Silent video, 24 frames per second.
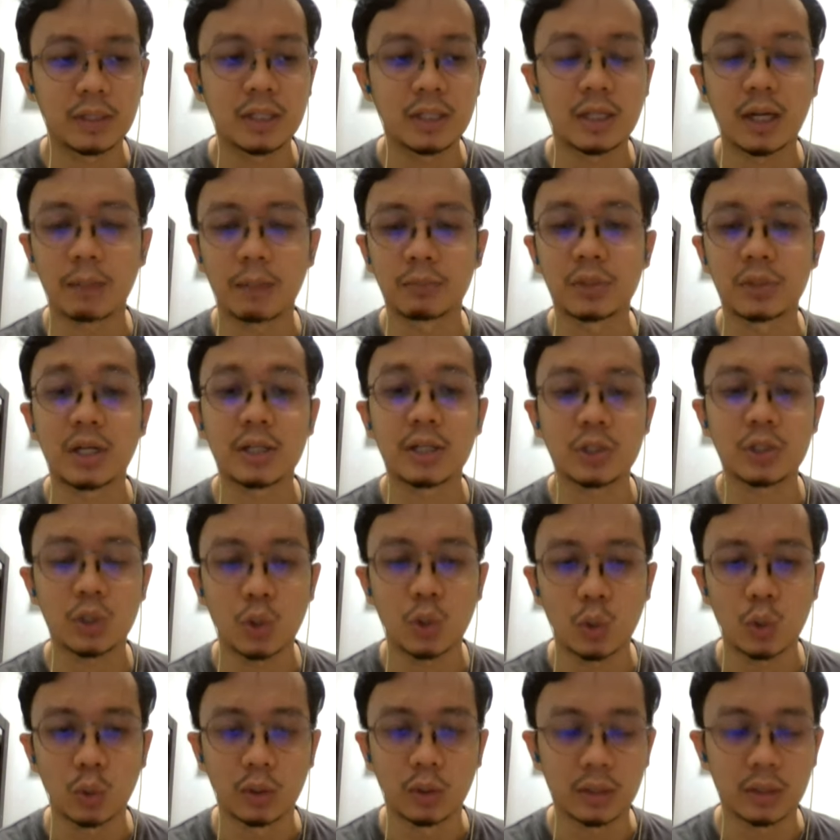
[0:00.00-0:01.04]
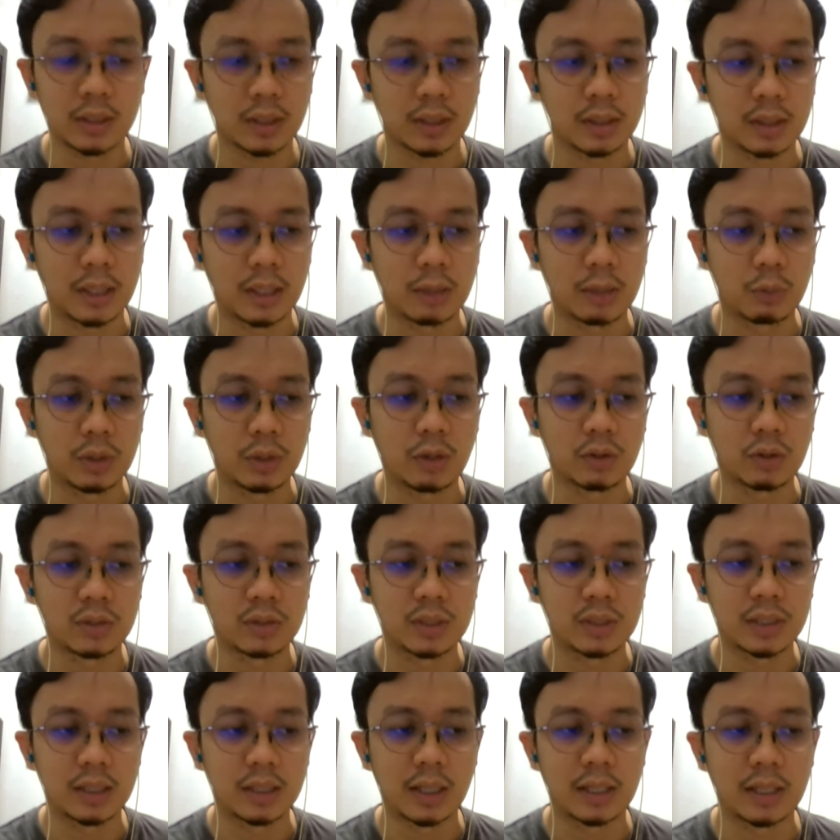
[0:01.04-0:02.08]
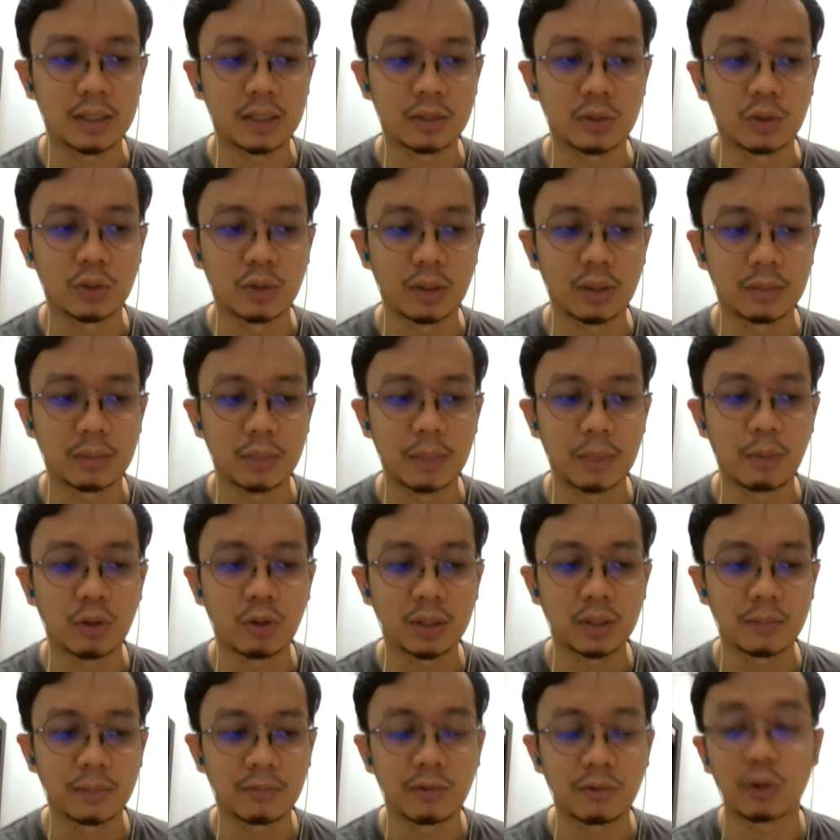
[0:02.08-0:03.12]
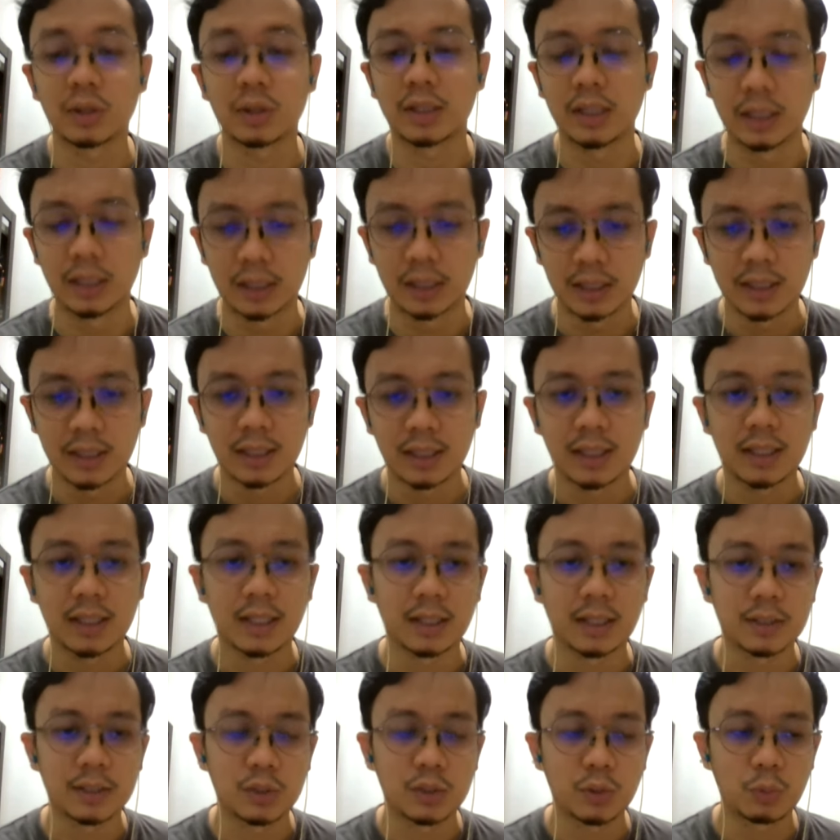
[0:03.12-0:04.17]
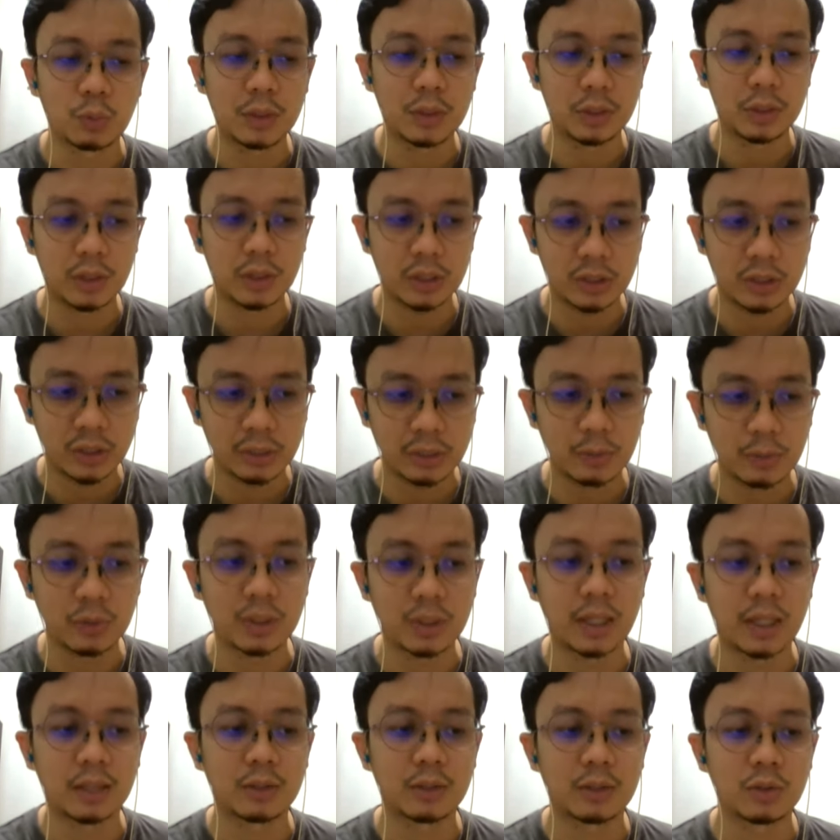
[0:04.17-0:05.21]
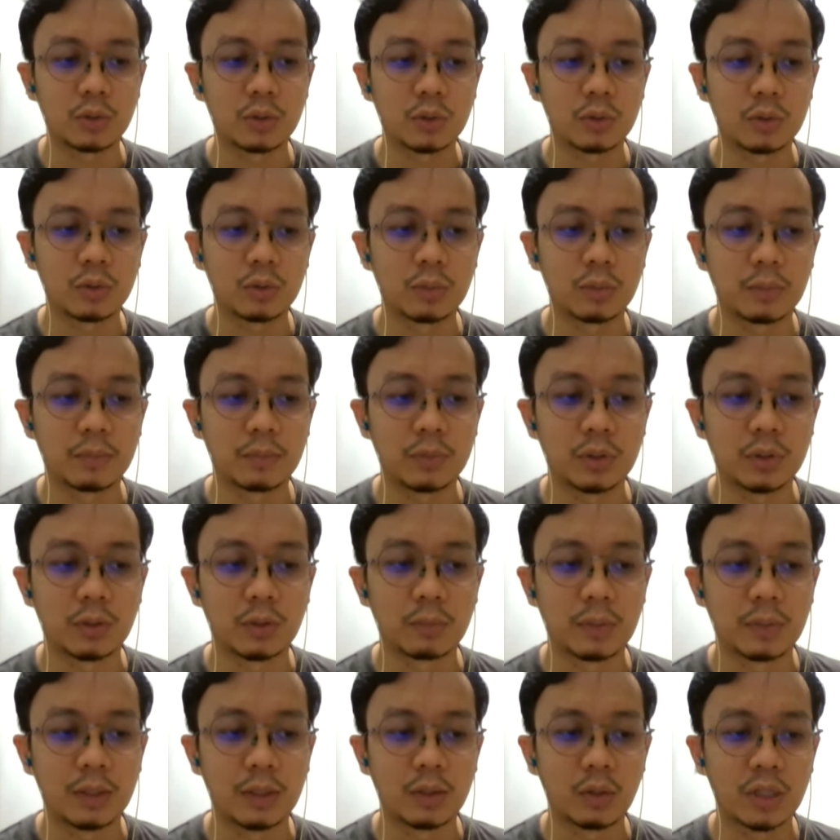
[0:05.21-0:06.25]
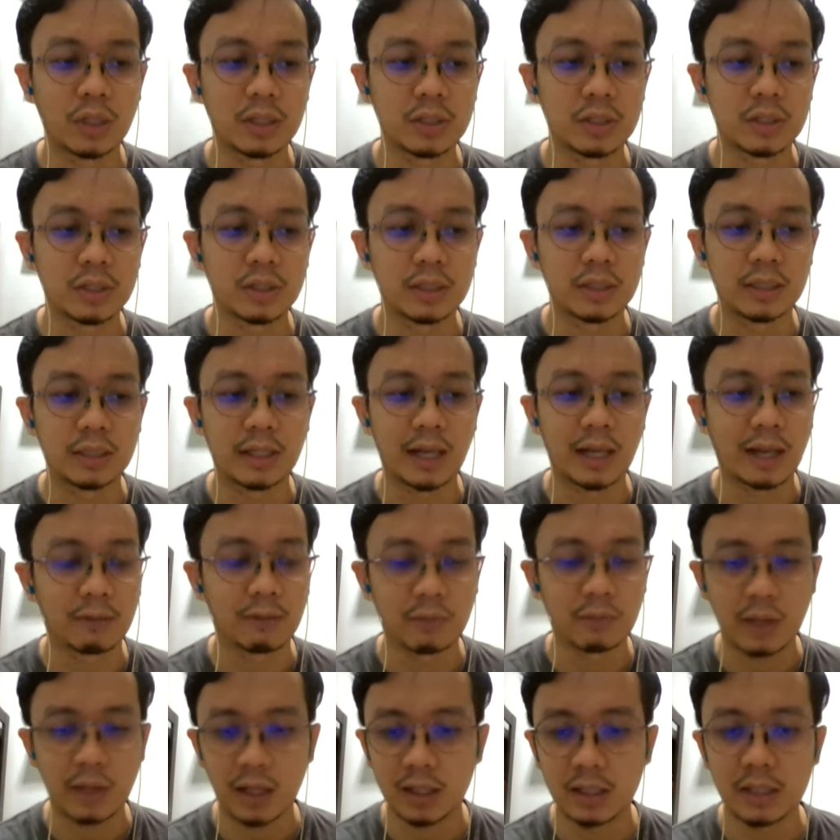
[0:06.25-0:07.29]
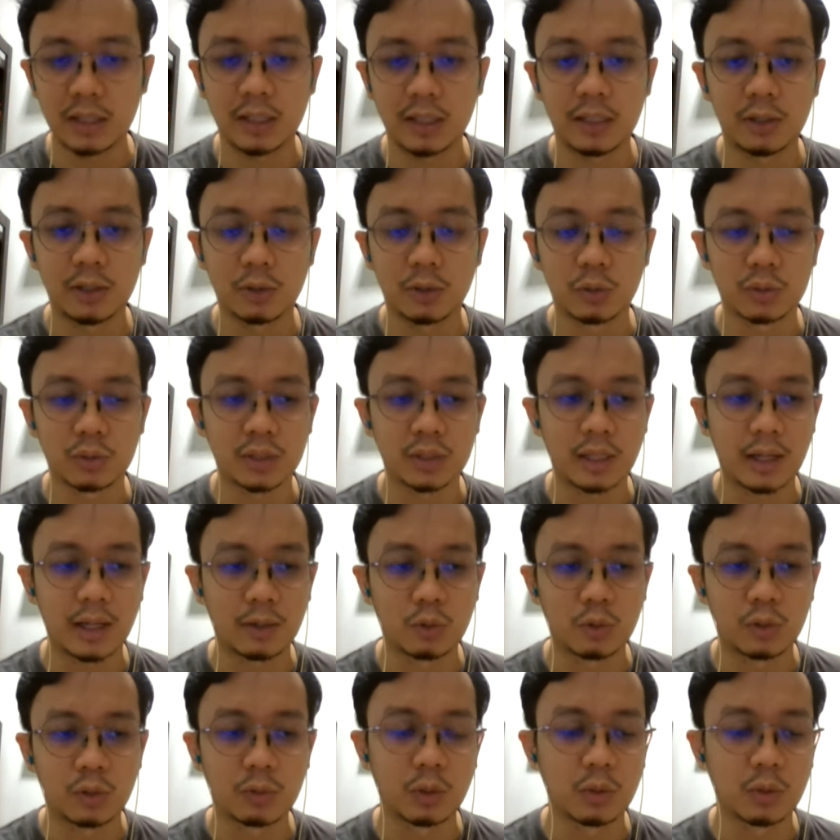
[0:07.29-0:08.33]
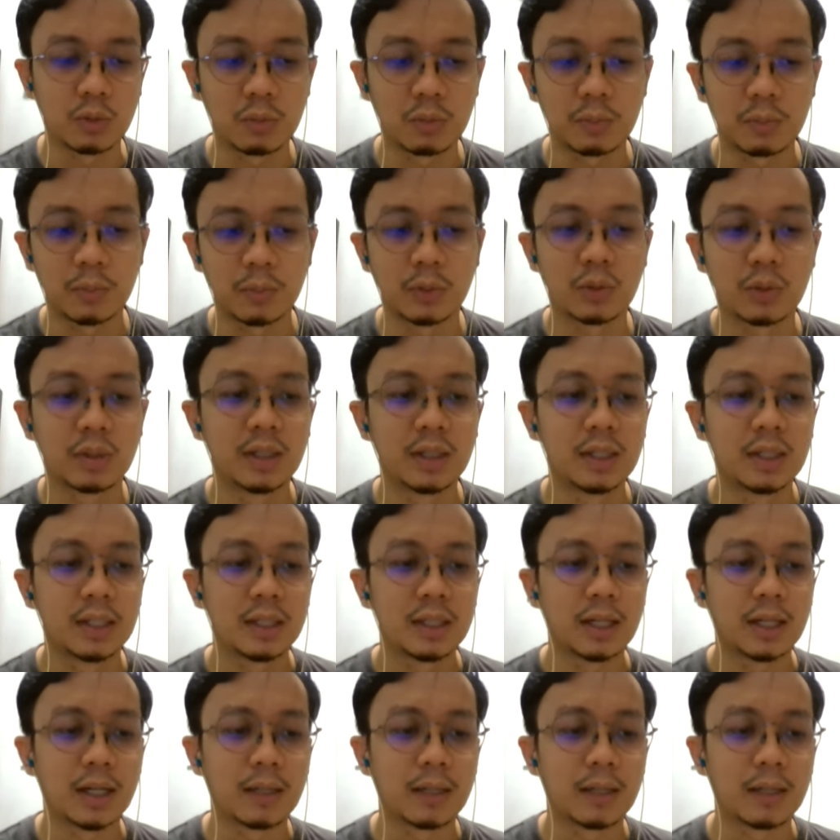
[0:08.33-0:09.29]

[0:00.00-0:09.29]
income threshold that we consider as the bottom 40. So we distribute that to locations in Klang Valley, Selangor, Kuala Lumpur,